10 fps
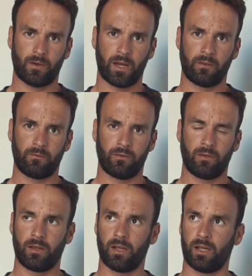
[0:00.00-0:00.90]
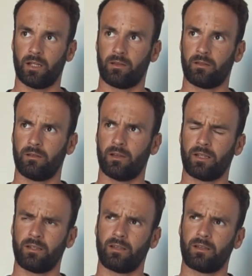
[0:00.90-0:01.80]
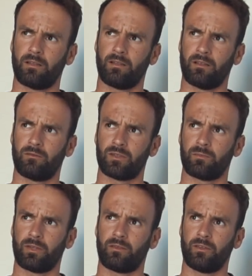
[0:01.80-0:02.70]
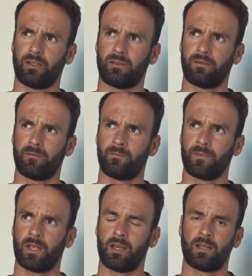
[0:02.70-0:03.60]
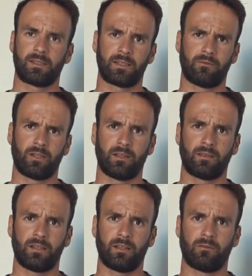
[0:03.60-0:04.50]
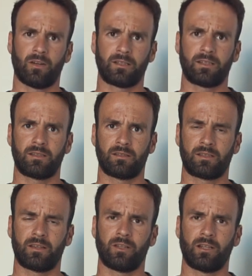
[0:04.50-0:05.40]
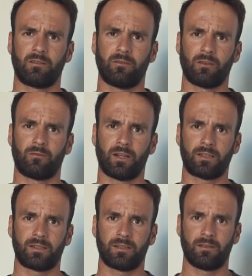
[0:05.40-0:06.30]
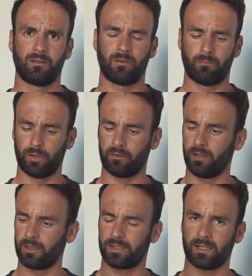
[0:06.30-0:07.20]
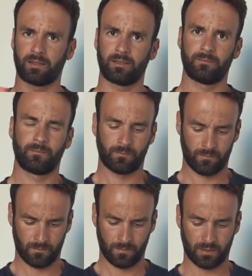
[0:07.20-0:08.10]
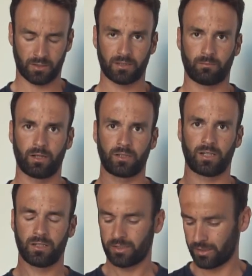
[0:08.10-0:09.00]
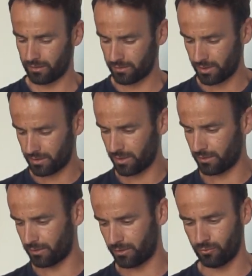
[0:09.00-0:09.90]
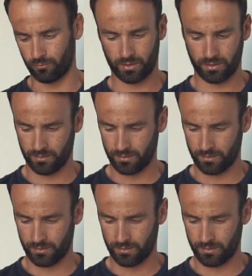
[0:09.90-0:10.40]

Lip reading: 5 and I think it was between 7 and 12 watts per wheel set, just by changing the tubes.